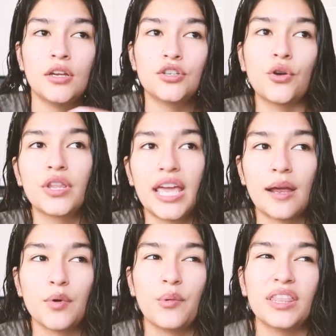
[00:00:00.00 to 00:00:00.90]
showed the
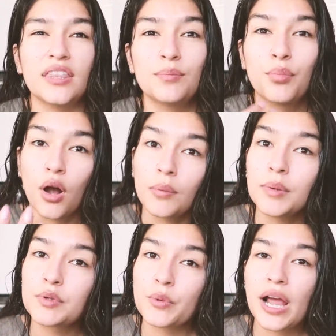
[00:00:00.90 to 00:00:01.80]
camera when
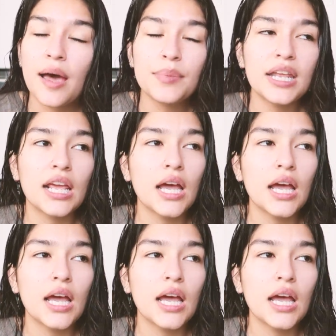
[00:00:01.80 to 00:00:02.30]
problems were happening,